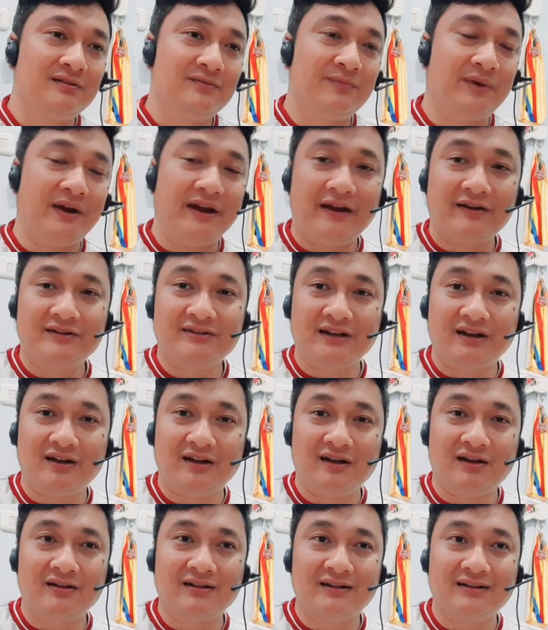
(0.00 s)
by Erik Ten
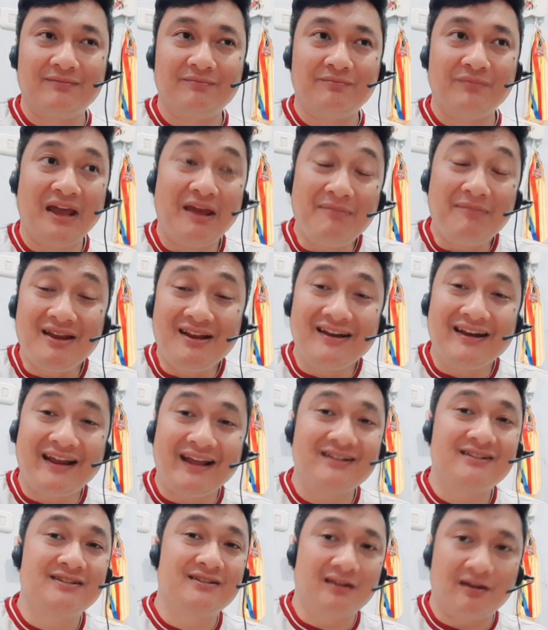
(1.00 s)
Hag maybe
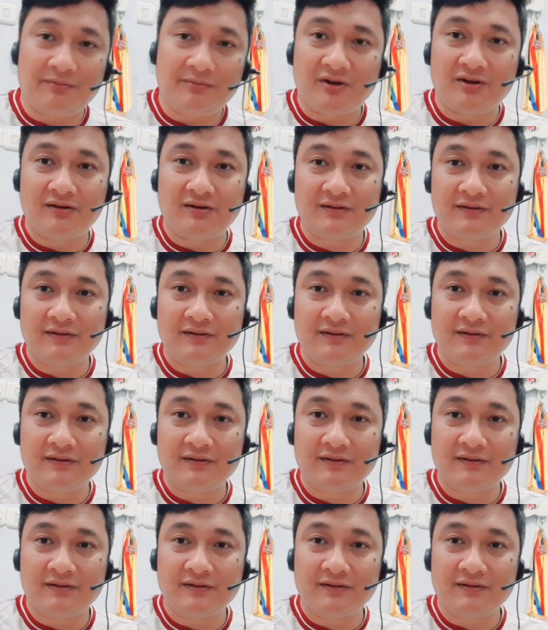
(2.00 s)
next summer.